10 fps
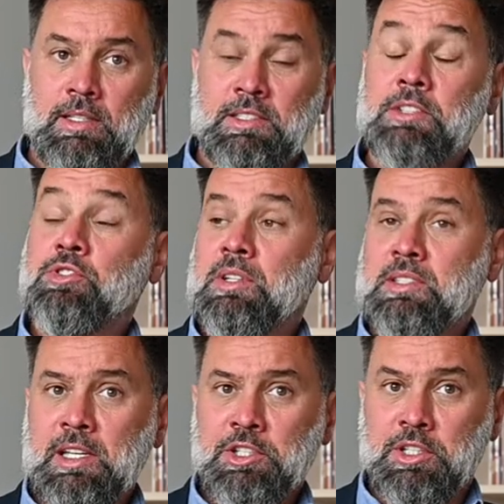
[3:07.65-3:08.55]

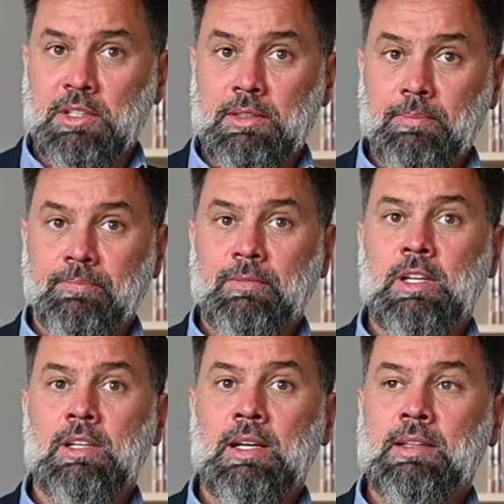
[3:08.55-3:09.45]
centralization
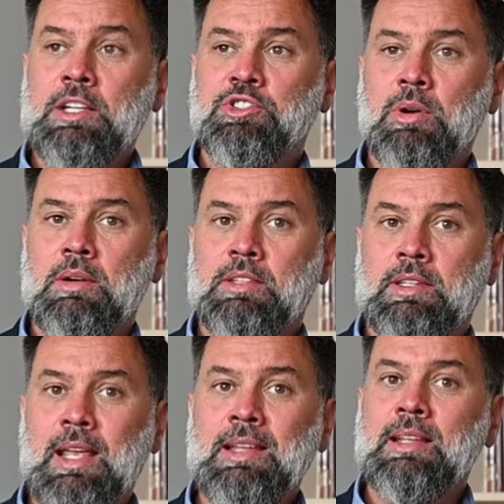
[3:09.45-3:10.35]
a natural
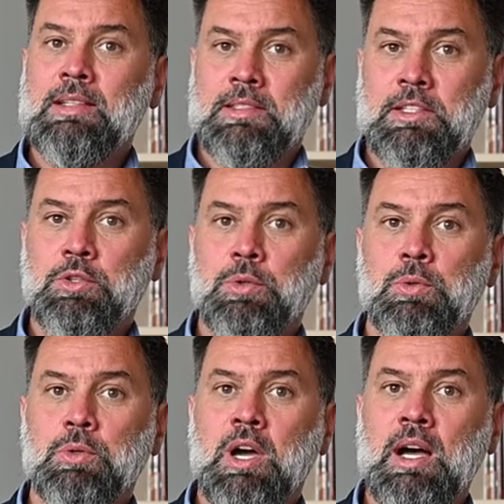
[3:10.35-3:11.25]
tendency
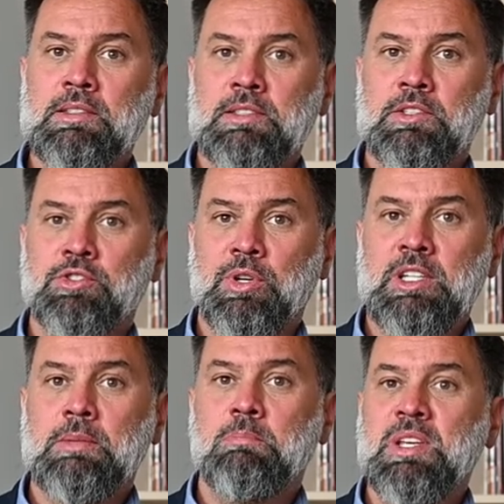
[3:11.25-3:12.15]
to
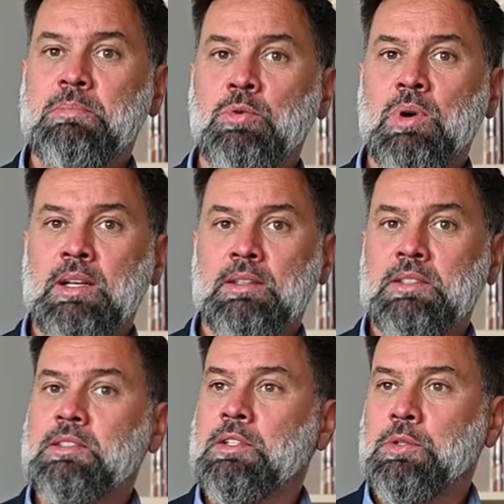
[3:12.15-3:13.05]
concentrate people and
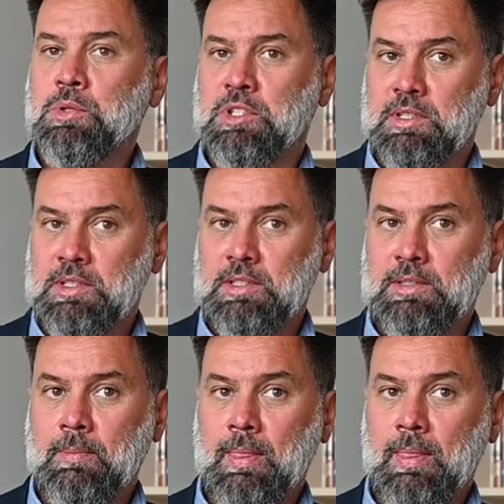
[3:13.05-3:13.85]
institutions.